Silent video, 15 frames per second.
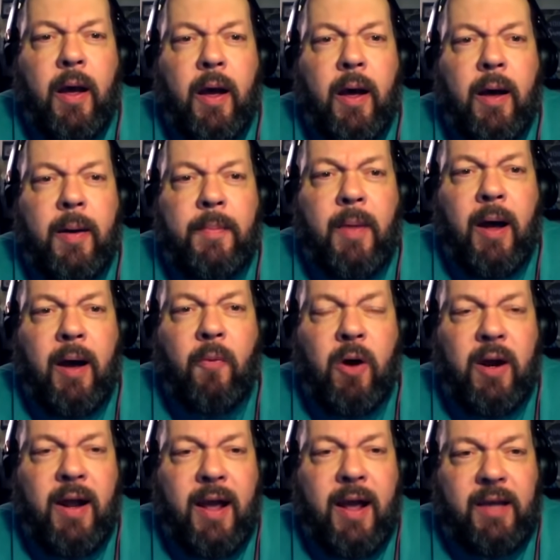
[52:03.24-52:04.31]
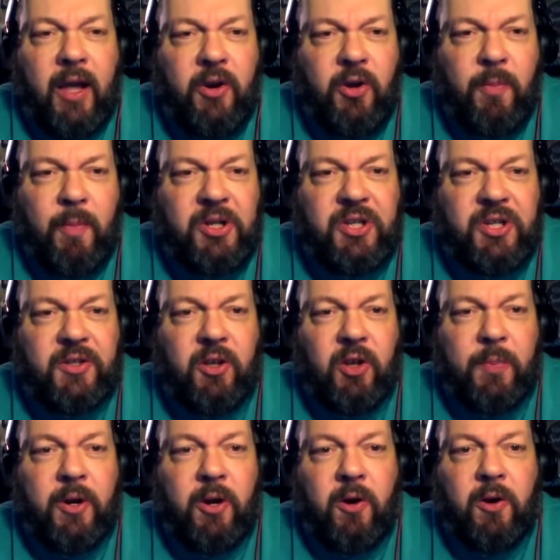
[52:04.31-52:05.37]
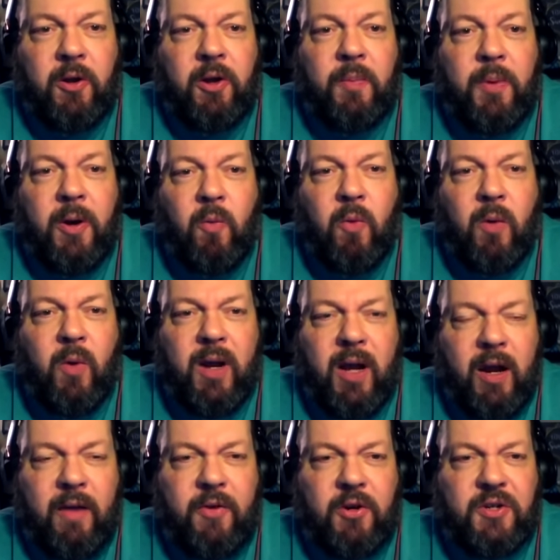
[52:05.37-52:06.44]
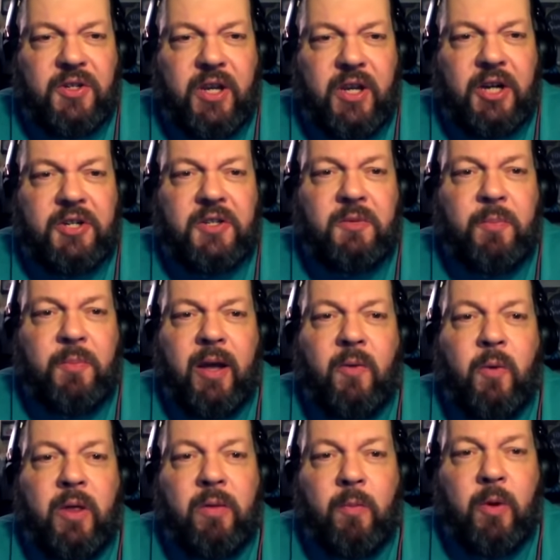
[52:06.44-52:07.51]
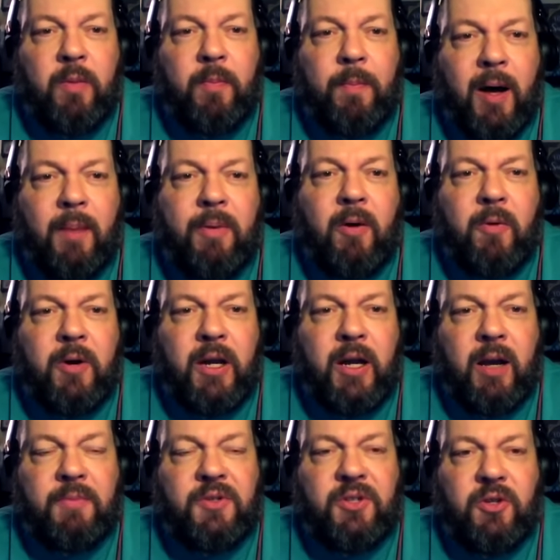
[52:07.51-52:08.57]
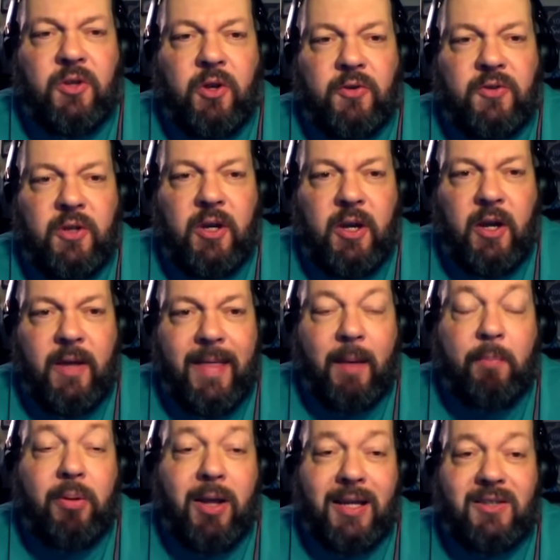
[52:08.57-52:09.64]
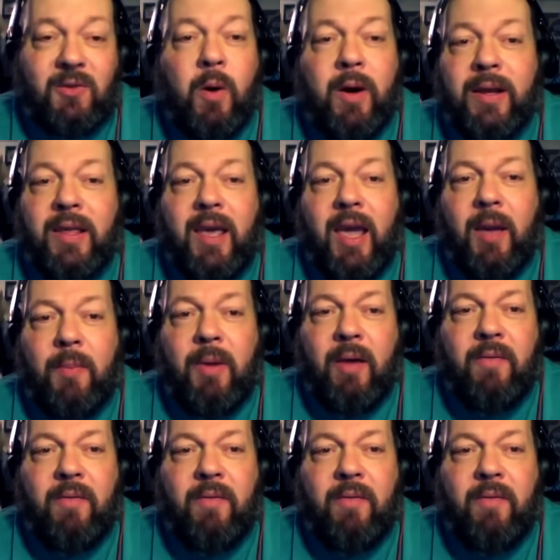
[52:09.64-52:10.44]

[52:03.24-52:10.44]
Um, I want to ask. I know you mentioned this a little bit earlier, but what, what kind of your discussions been with with Bubba when it comes to those that plus one game?